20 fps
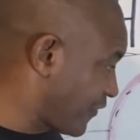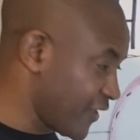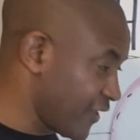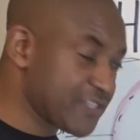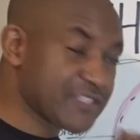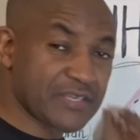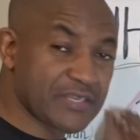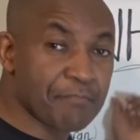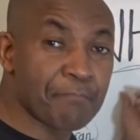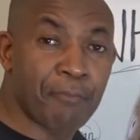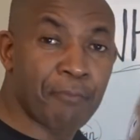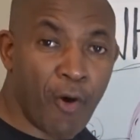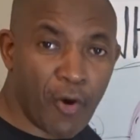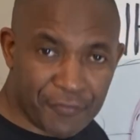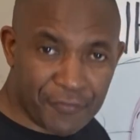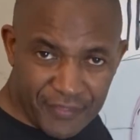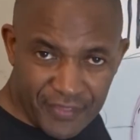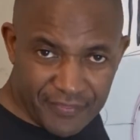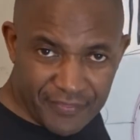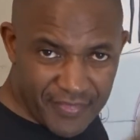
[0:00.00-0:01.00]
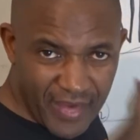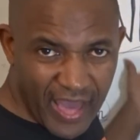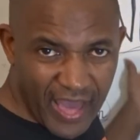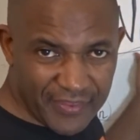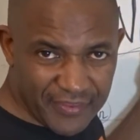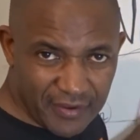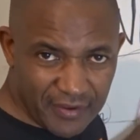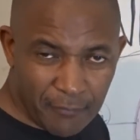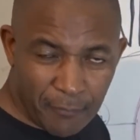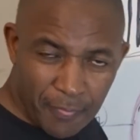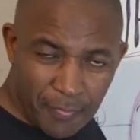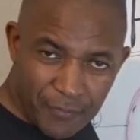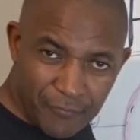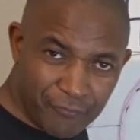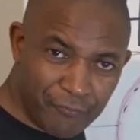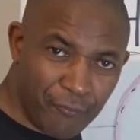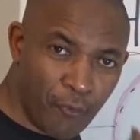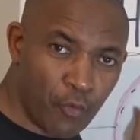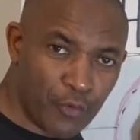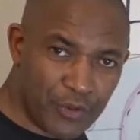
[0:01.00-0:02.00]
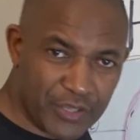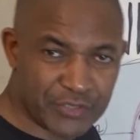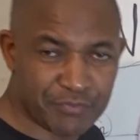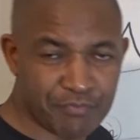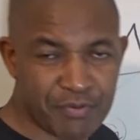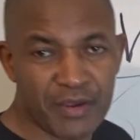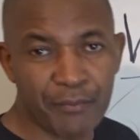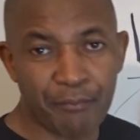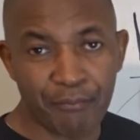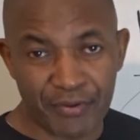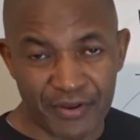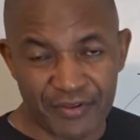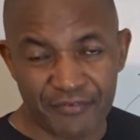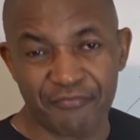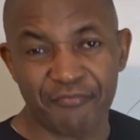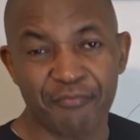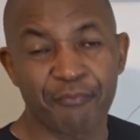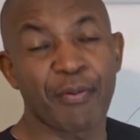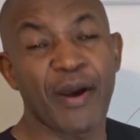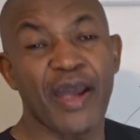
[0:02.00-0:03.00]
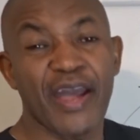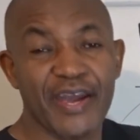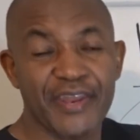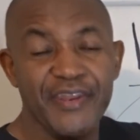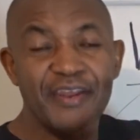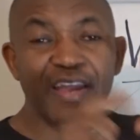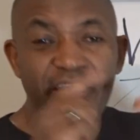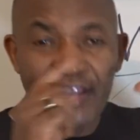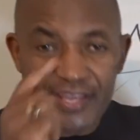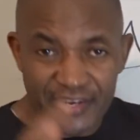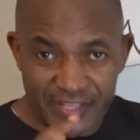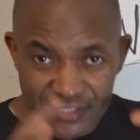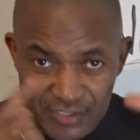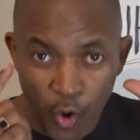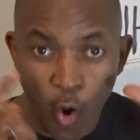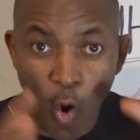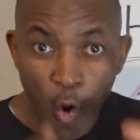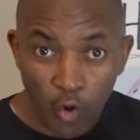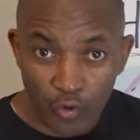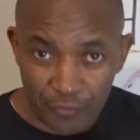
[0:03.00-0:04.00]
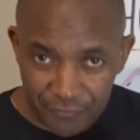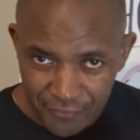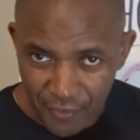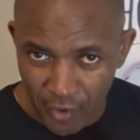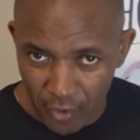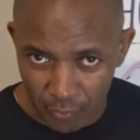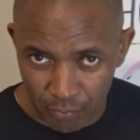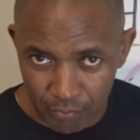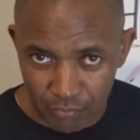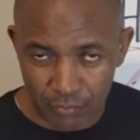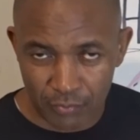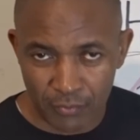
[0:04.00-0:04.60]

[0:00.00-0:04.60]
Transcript: is important that food is being prepared in its whole form.